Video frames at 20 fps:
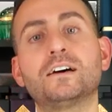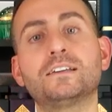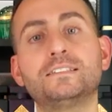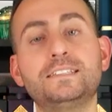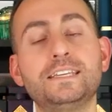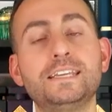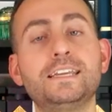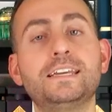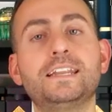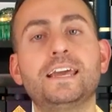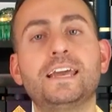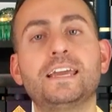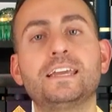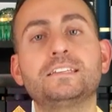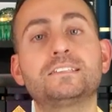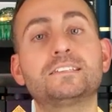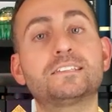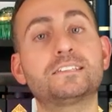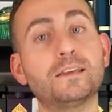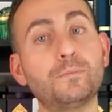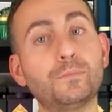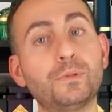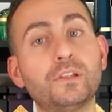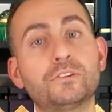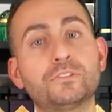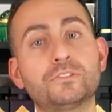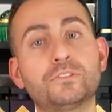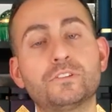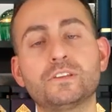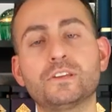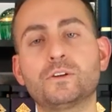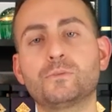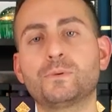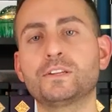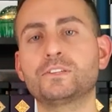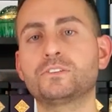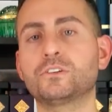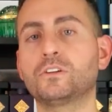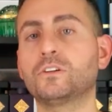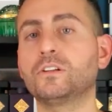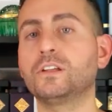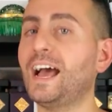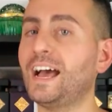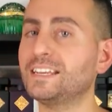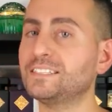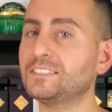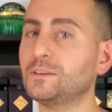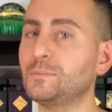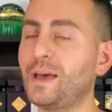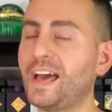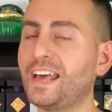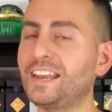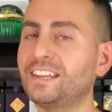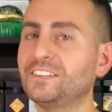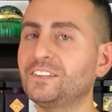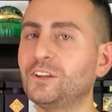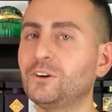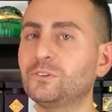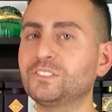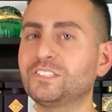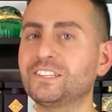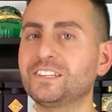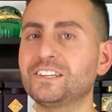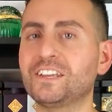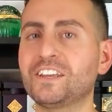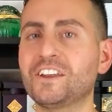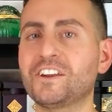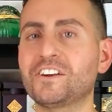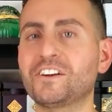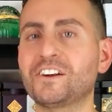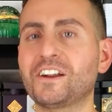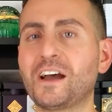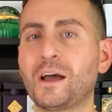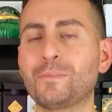a DNA similar to the original, has some added notes in here.